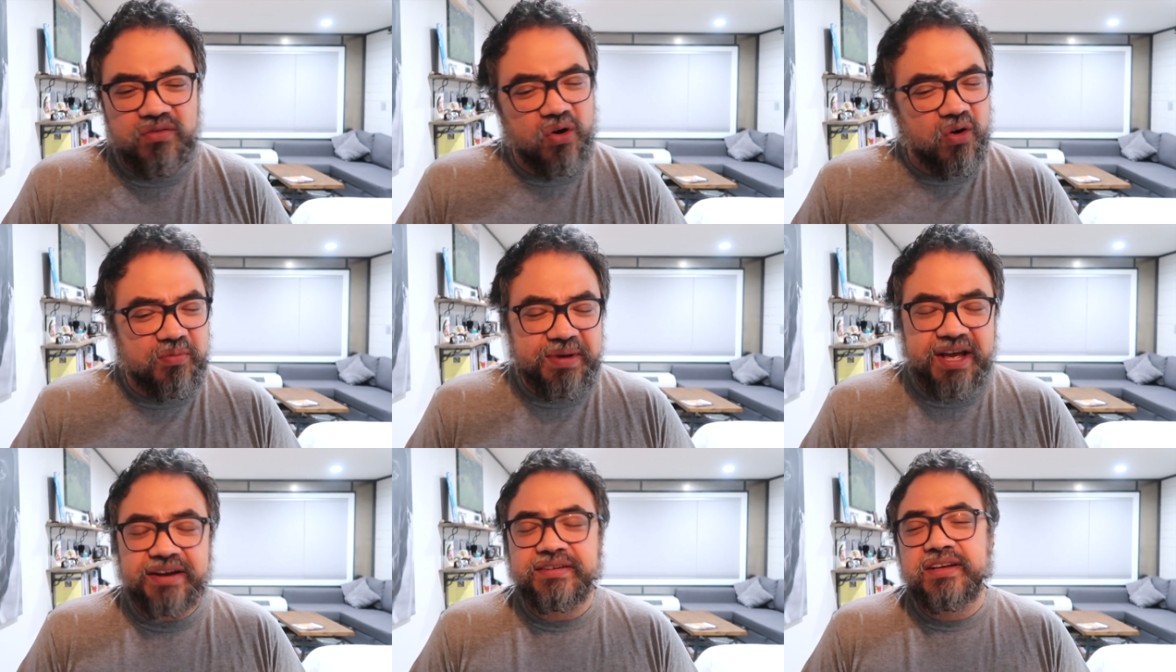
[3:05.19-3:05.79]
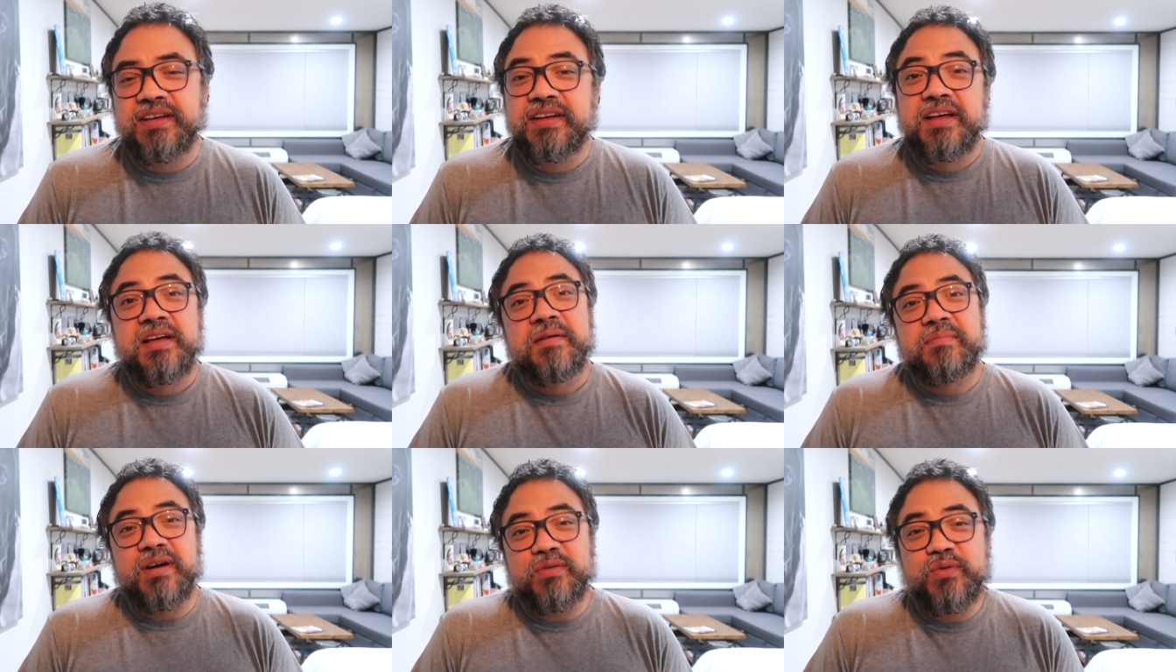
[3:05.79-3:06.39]
Oh man.
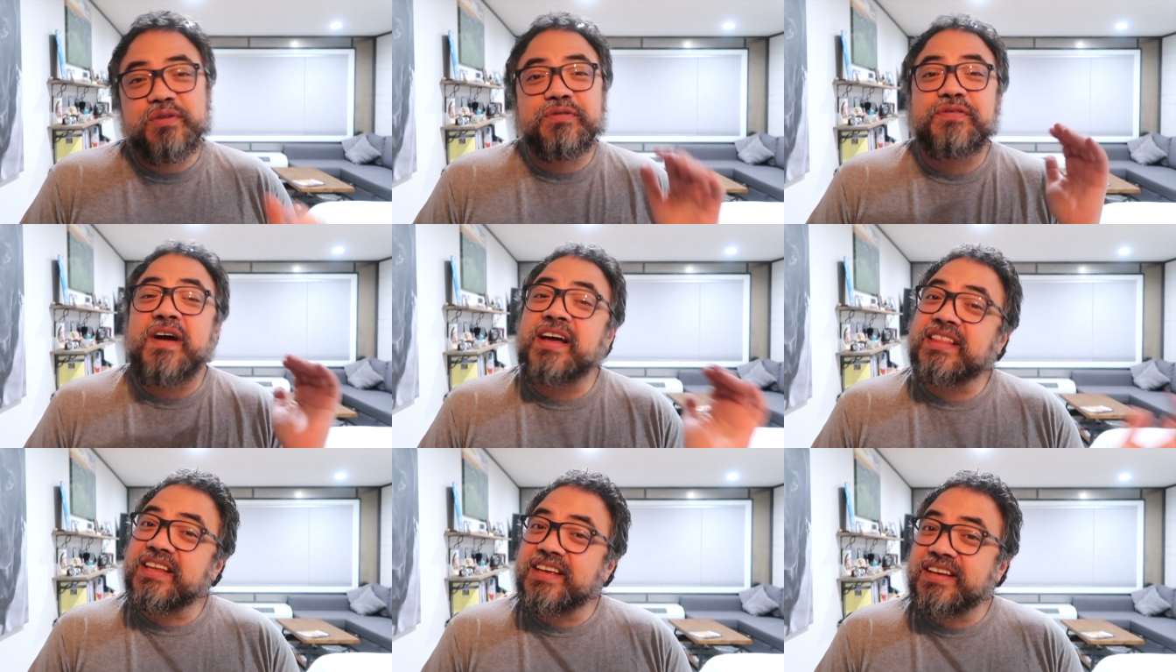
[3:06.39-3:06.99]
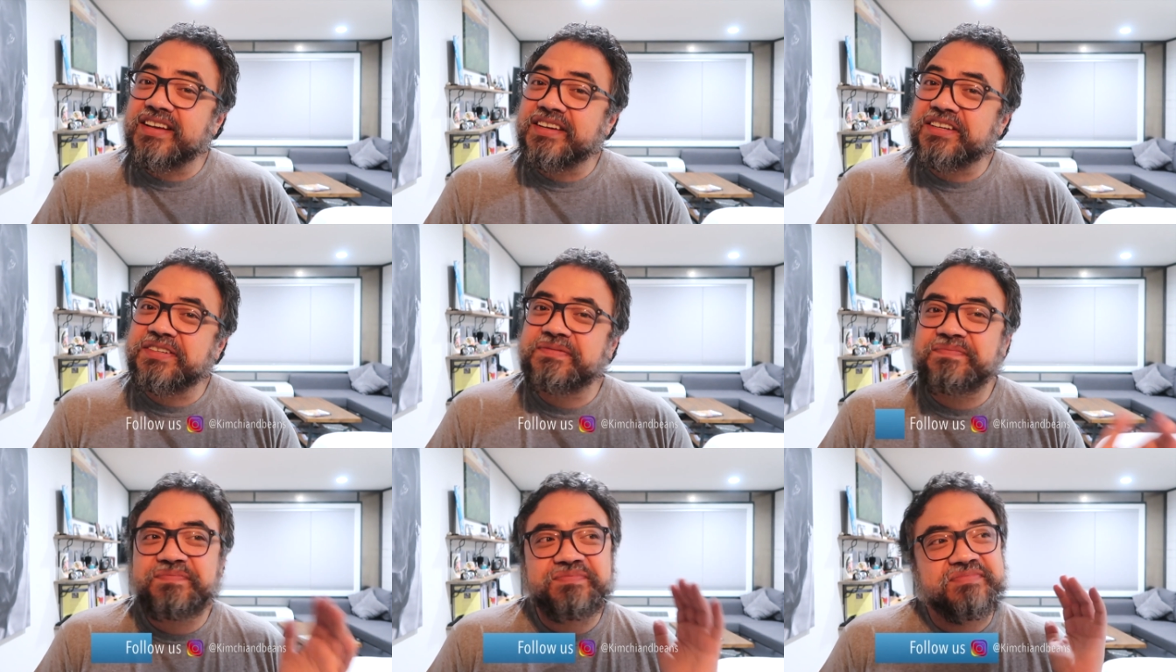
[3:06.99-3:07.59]
But we're finally
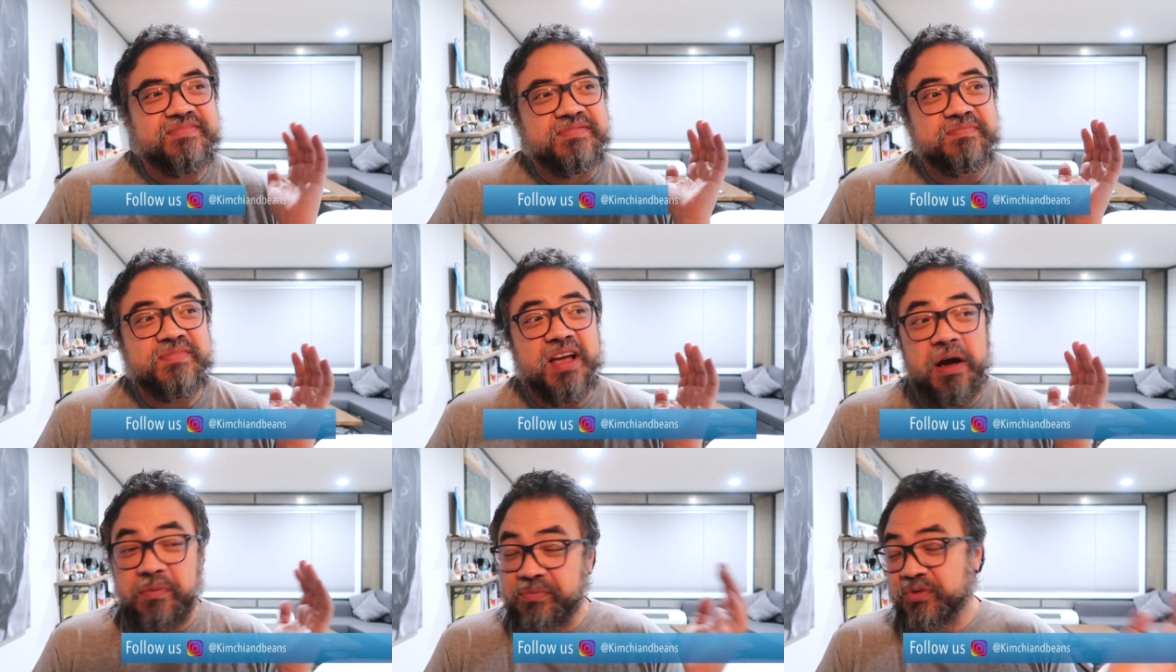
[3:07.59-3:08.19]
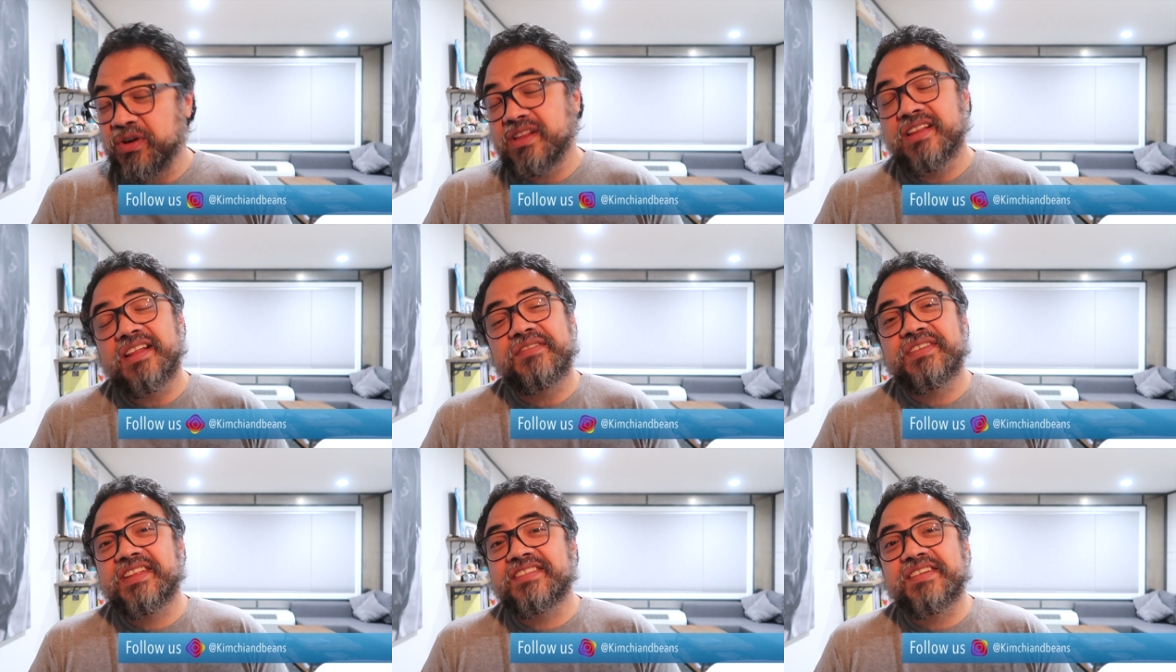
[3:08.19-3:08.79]
here. I'm really
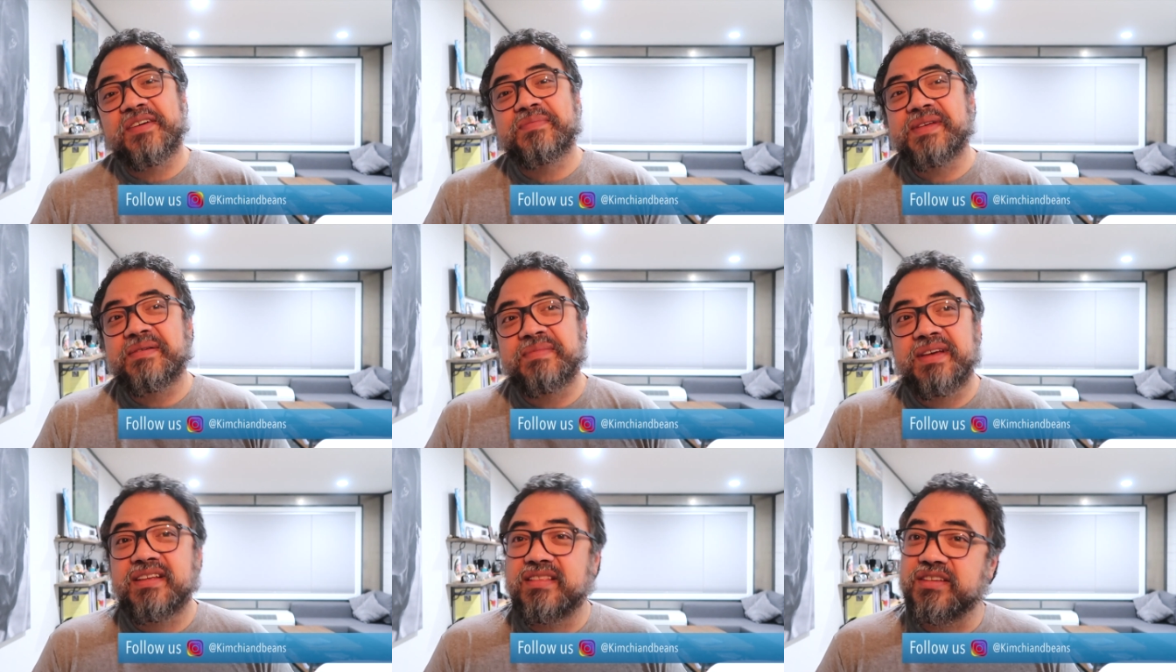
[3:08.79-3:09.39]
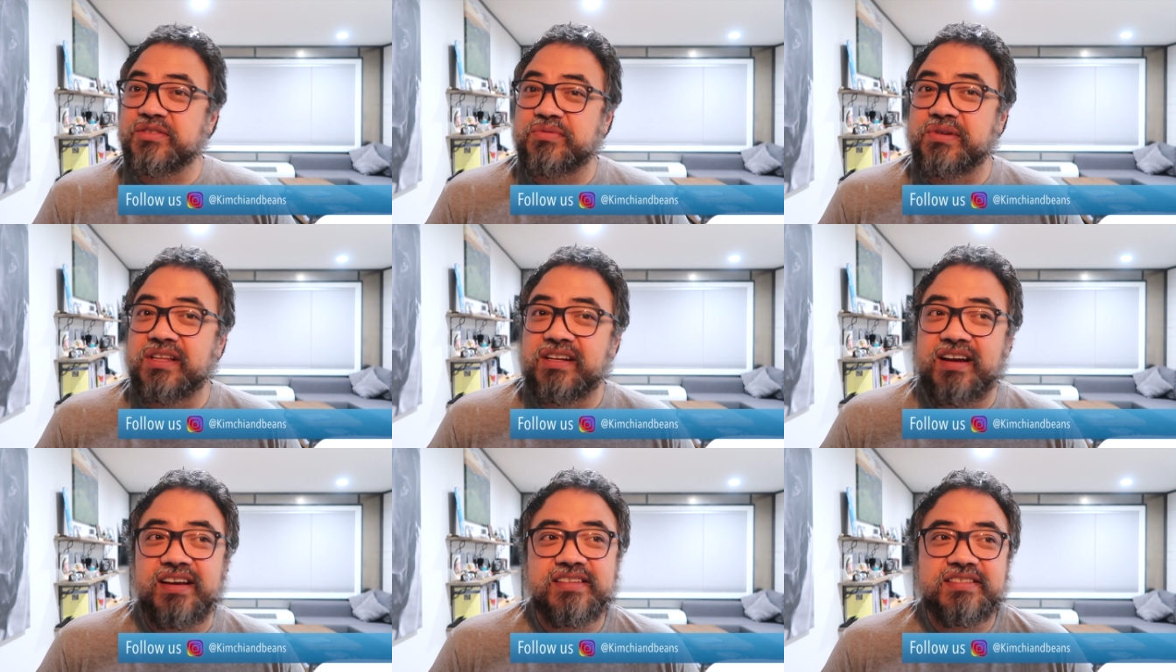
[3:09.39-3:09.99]
loving this Airbnb. It looks
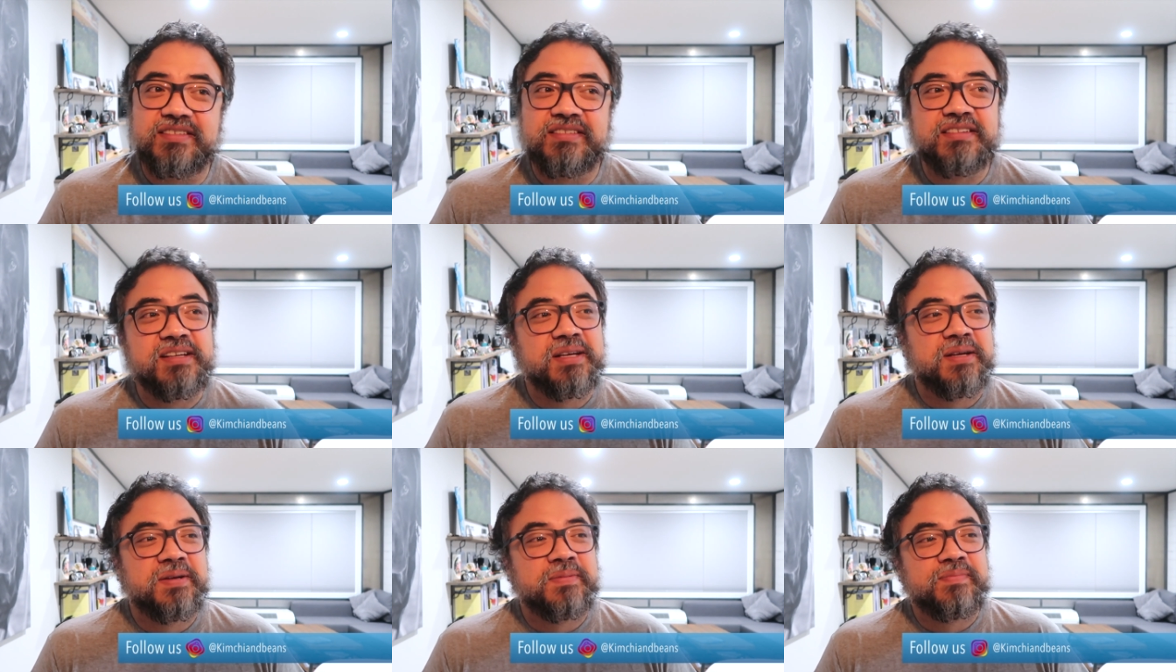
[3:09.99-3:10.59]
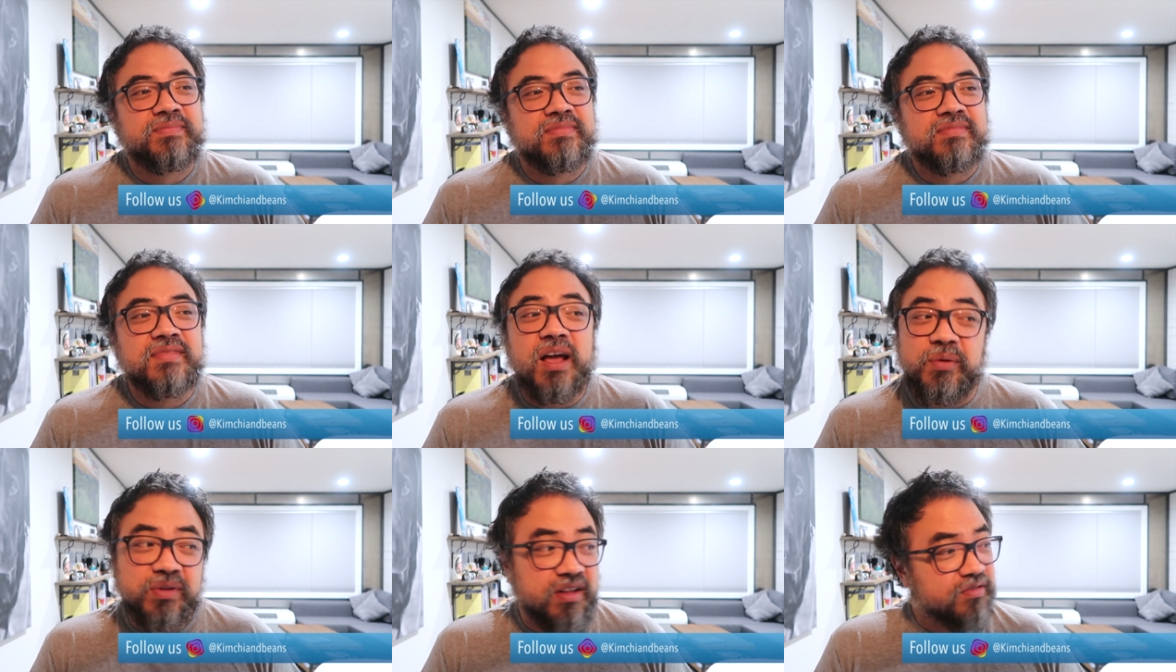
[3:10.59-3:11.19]
really nice.
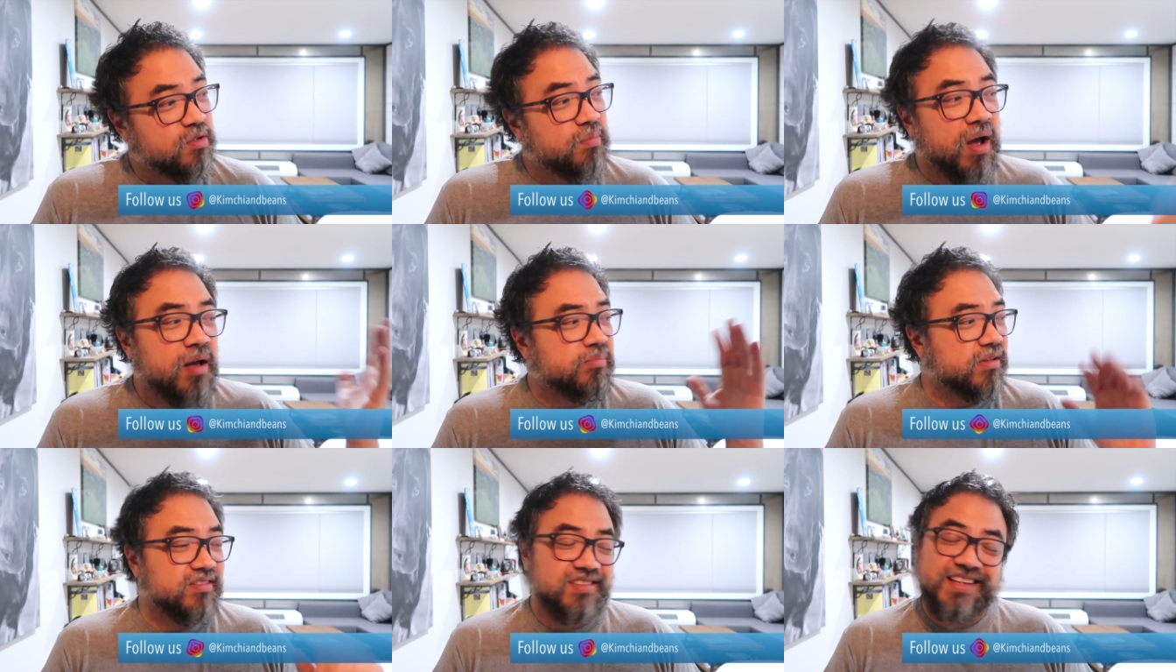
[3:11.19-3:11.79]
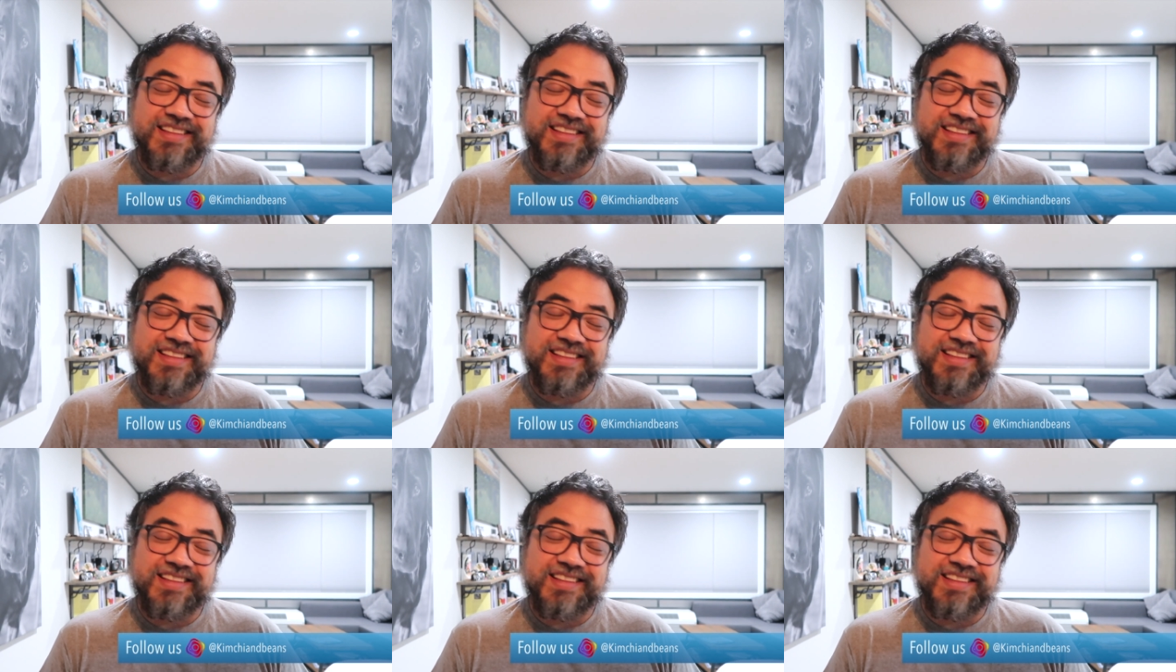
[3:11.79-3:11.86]
I would love to buy a place